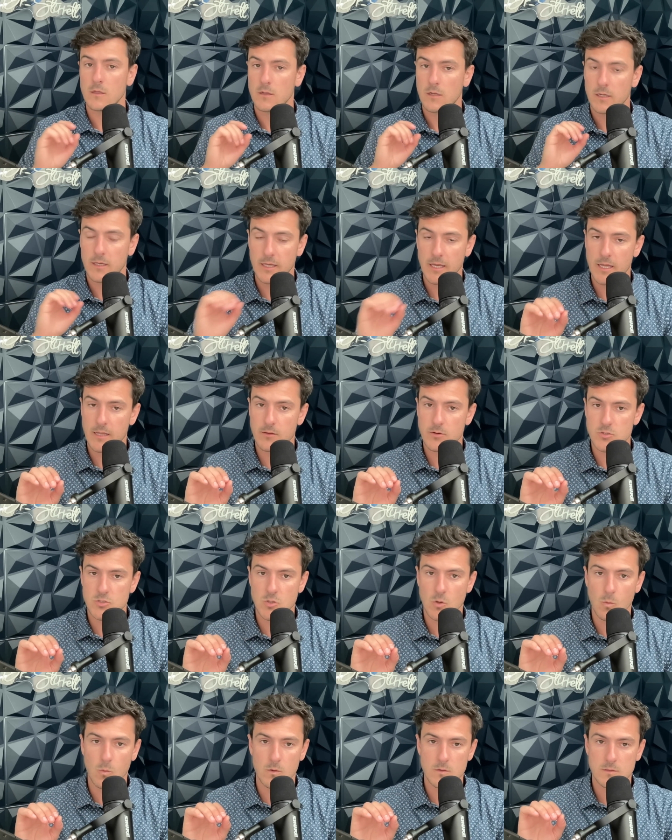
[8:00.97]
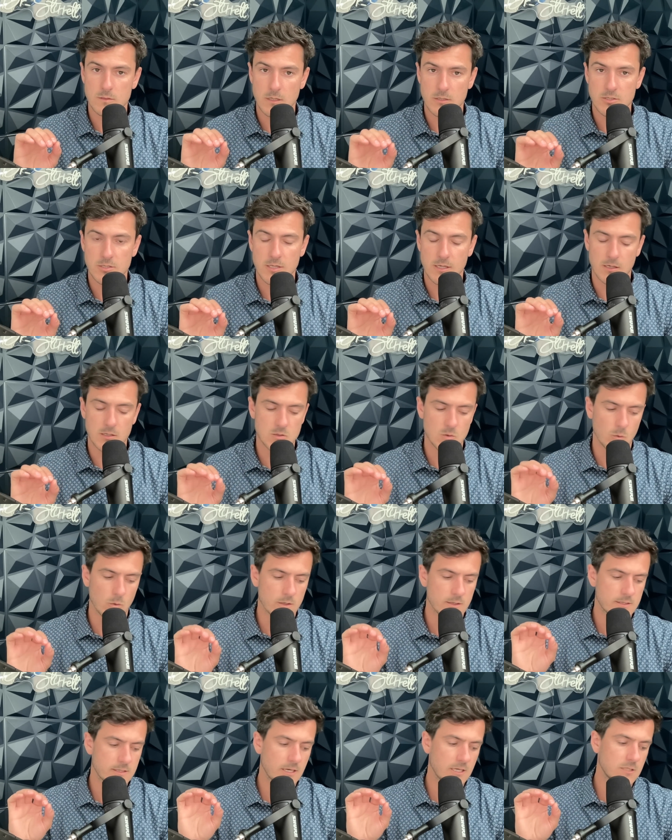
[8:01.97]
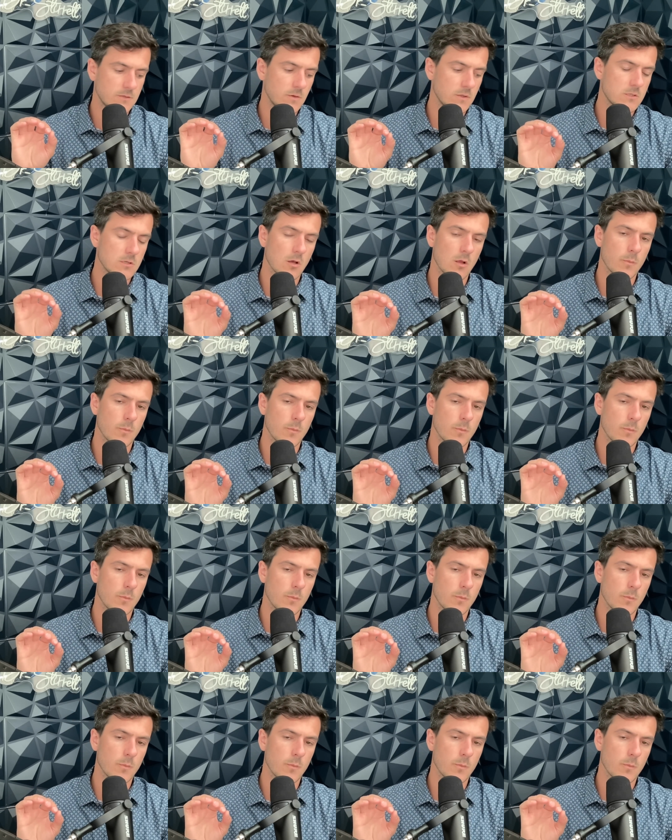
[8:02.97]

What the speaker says: Again, there's no such thing as a one-size-fits-all